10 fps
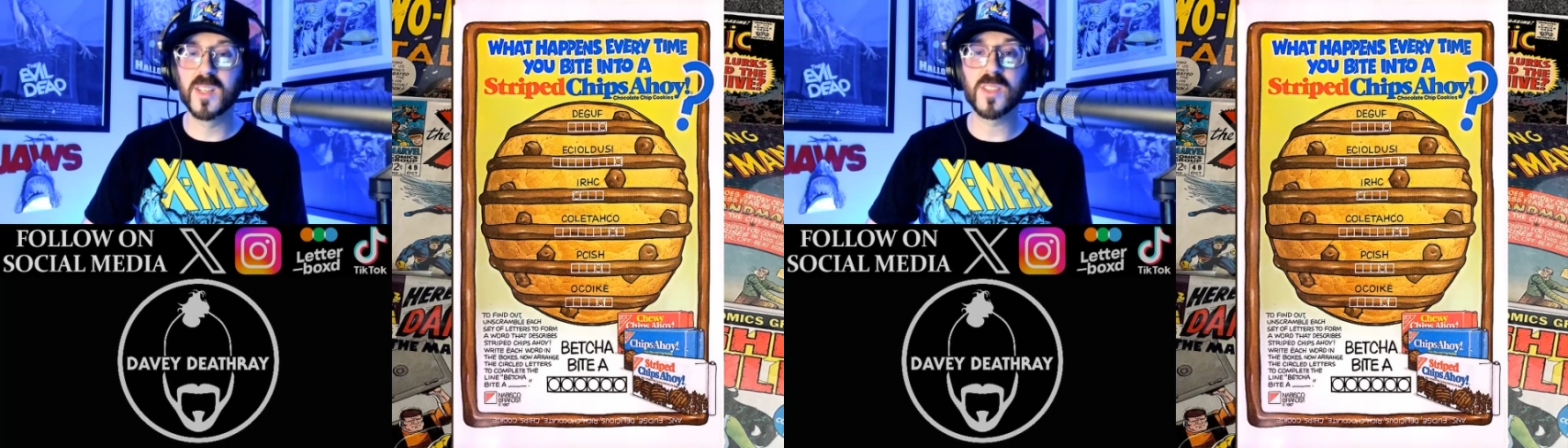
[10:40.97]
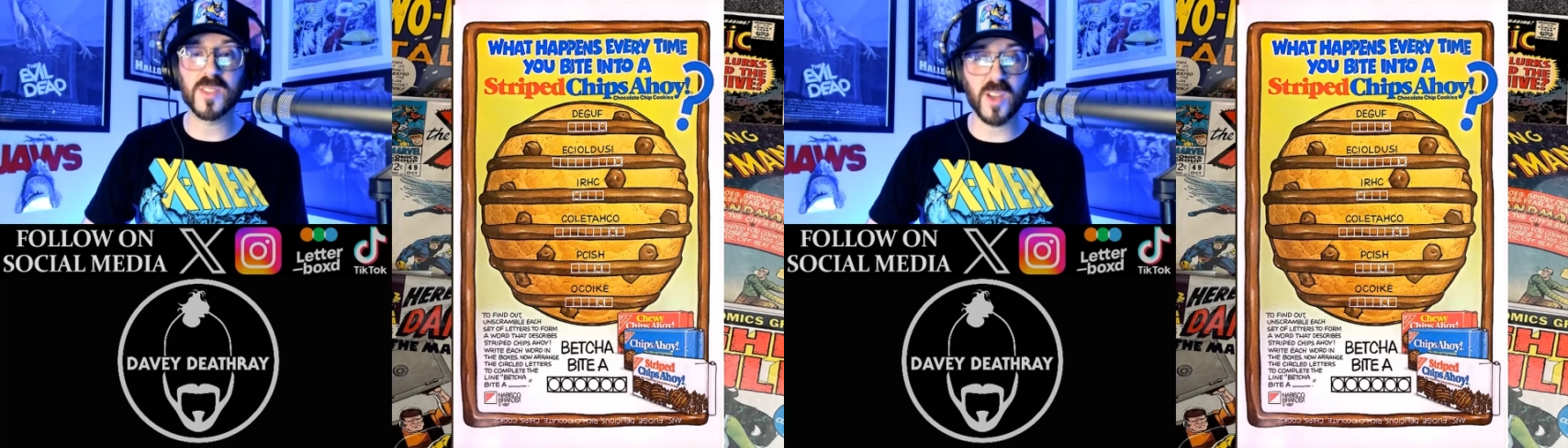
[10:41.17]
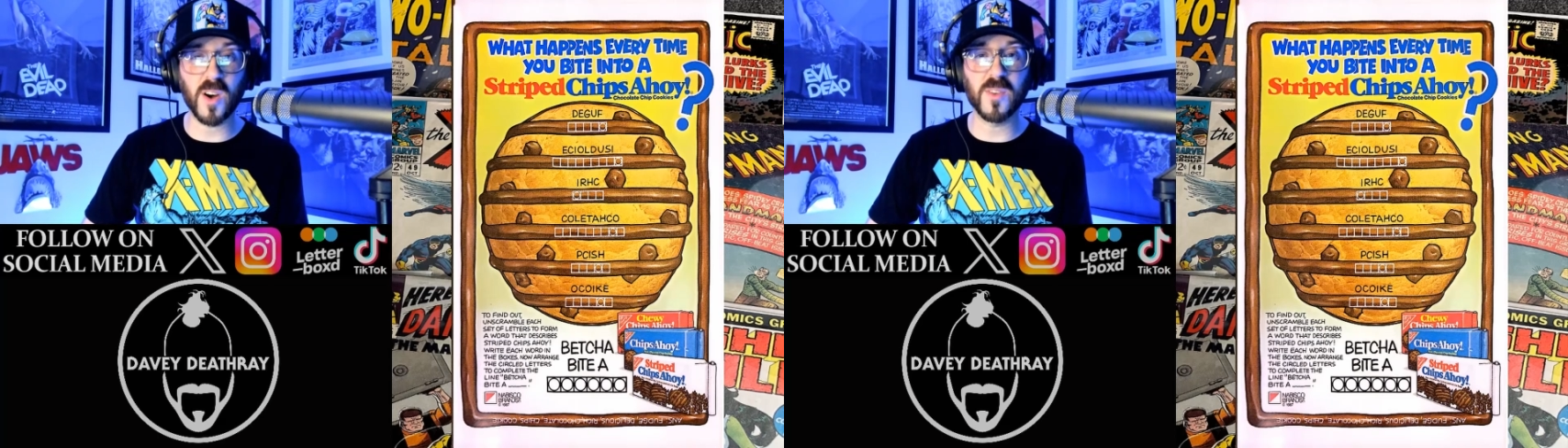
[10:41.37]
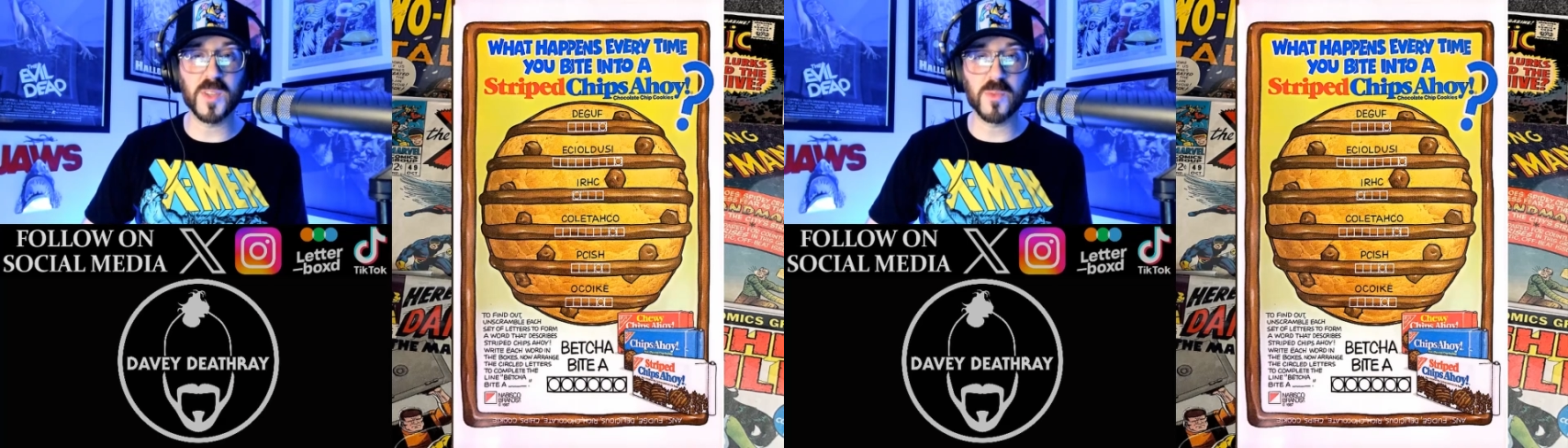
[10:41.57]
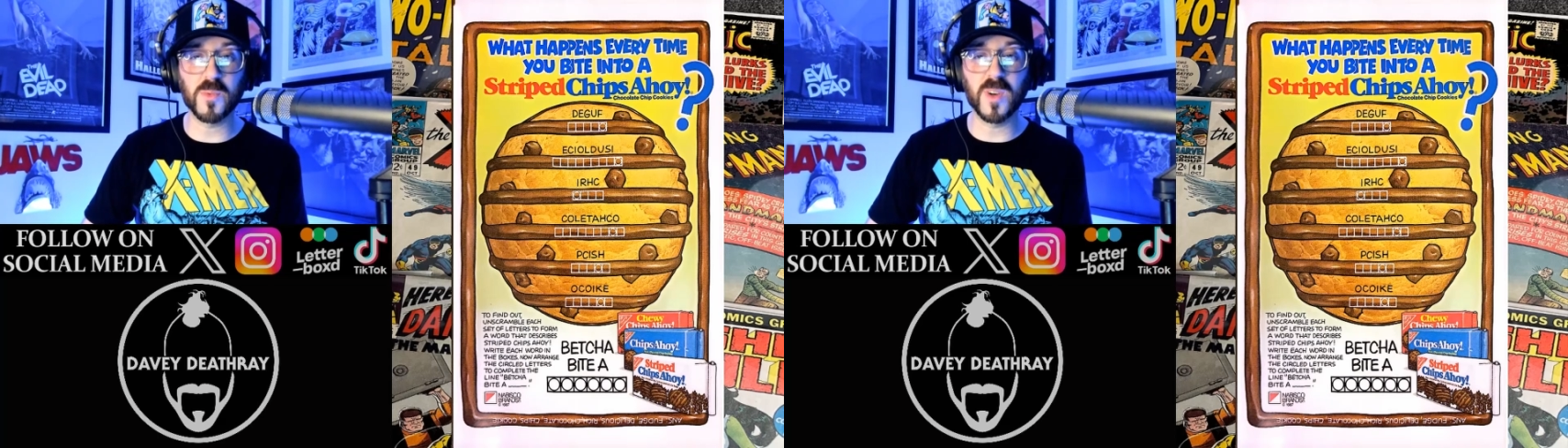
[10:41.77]
solve
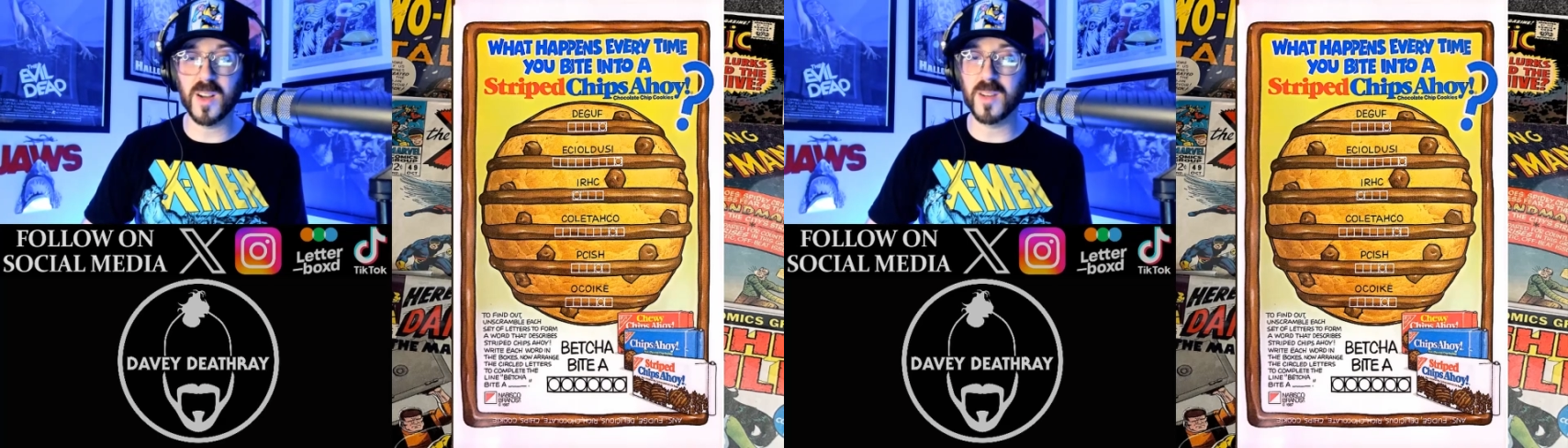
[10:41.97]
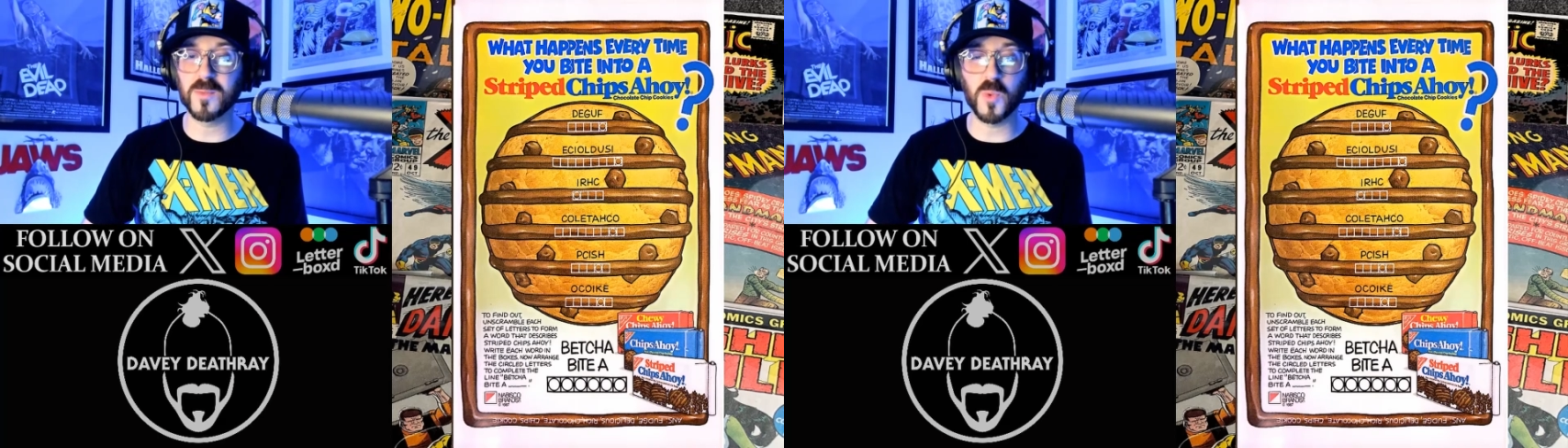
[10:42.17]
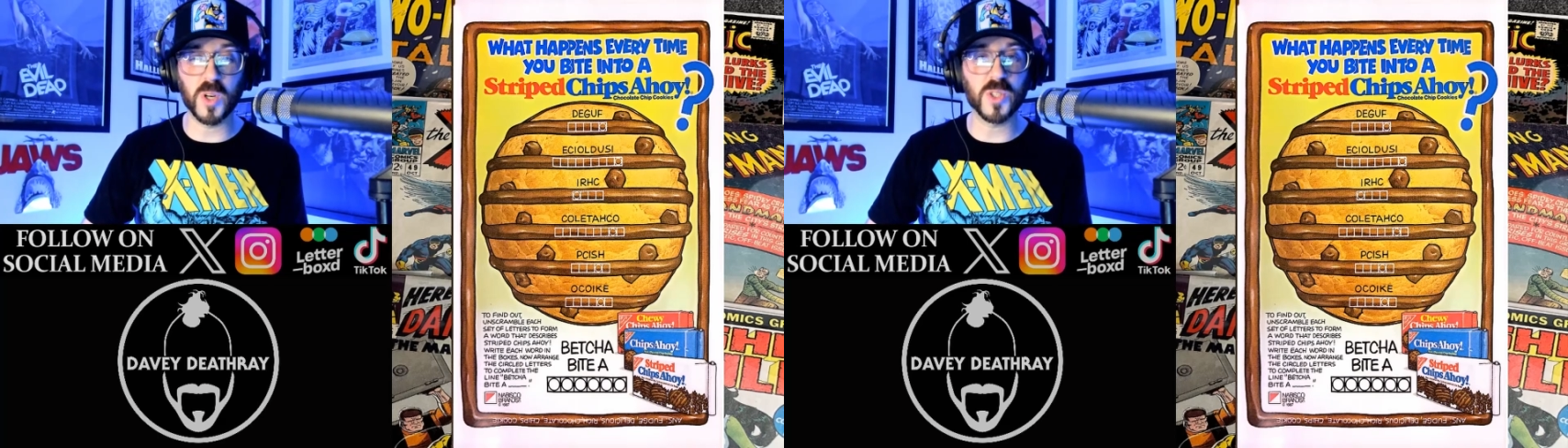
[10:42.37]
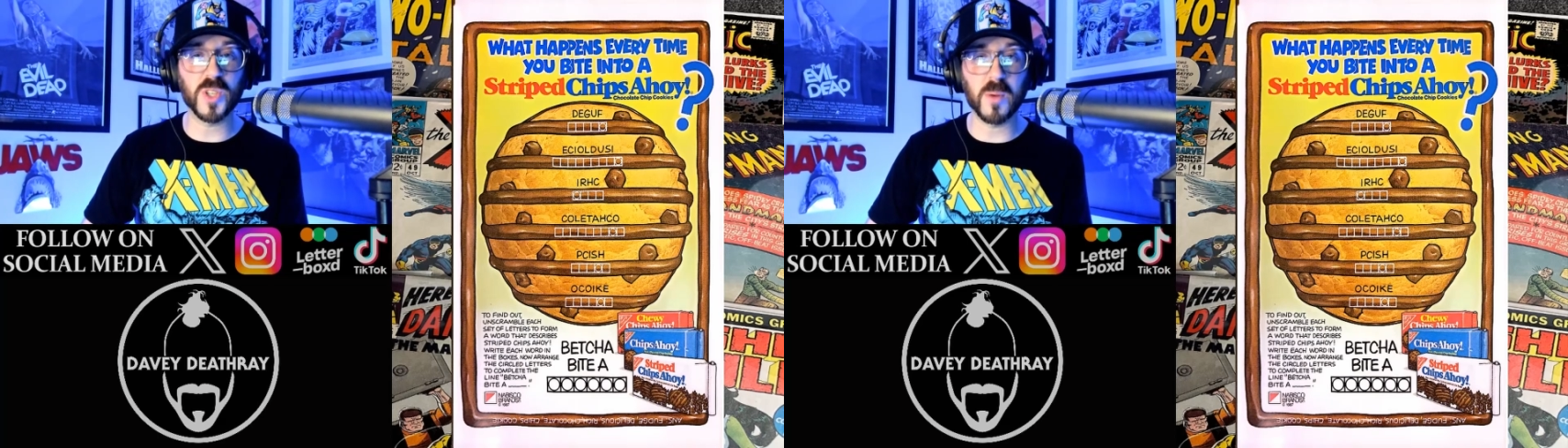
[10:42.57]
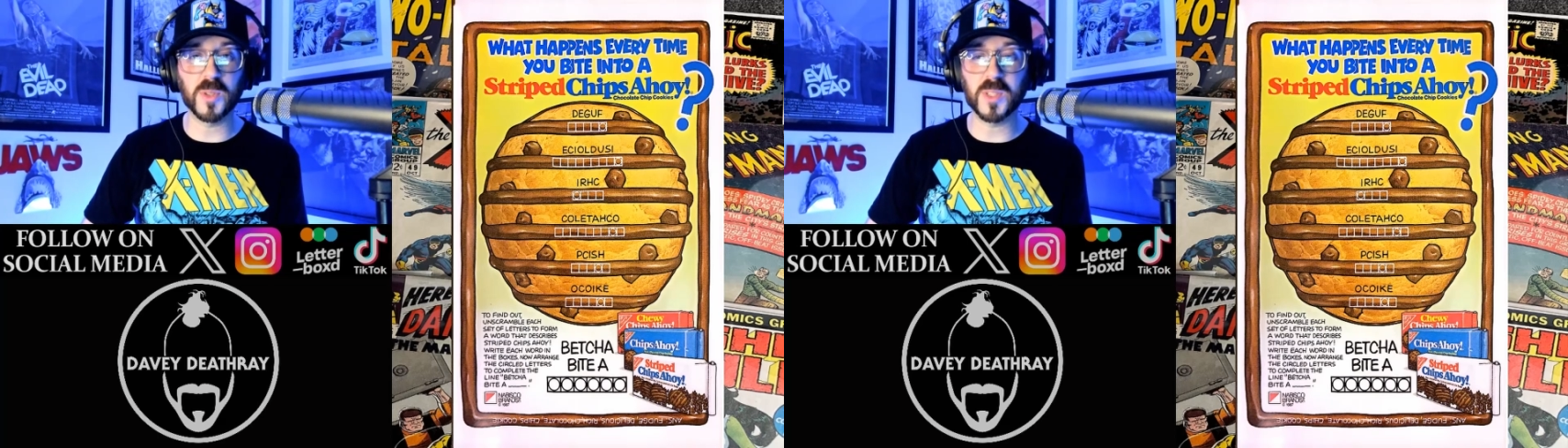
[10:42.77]
the word
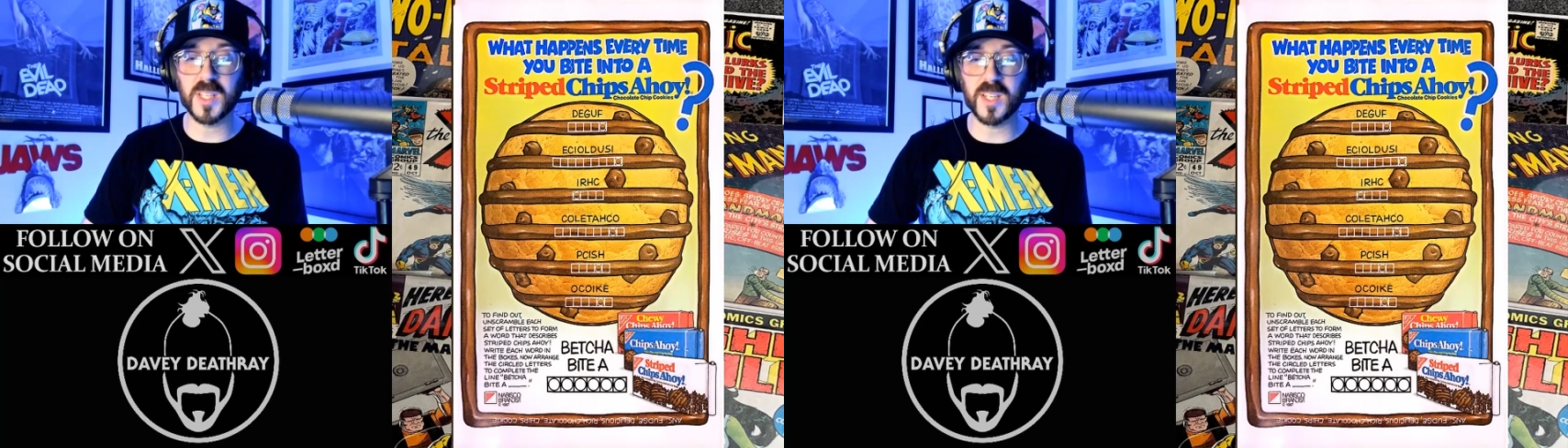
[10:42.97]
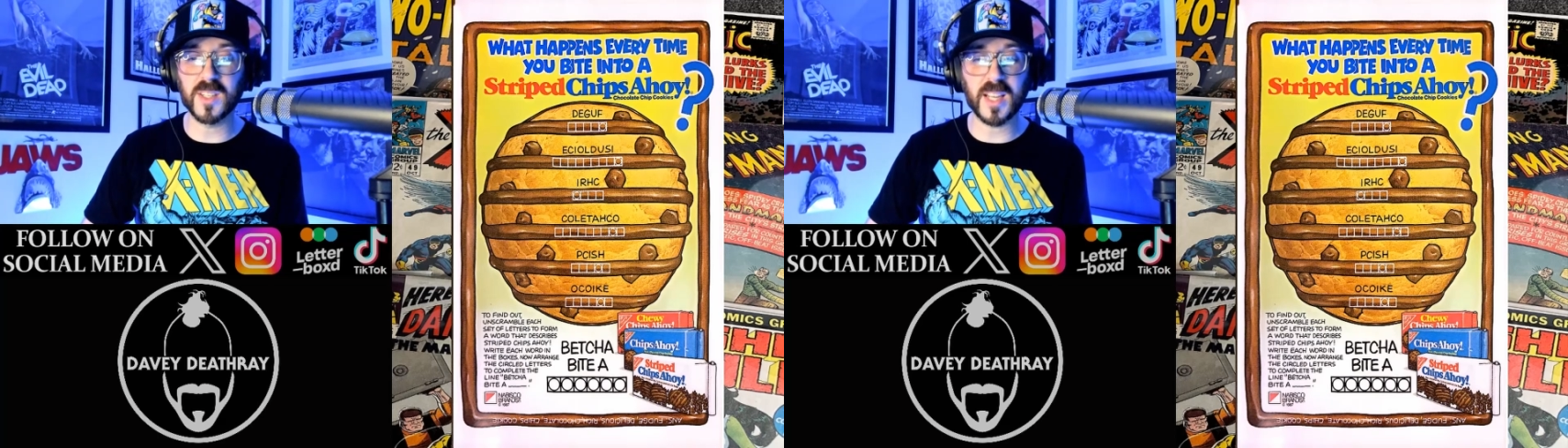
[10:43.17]
jumble here,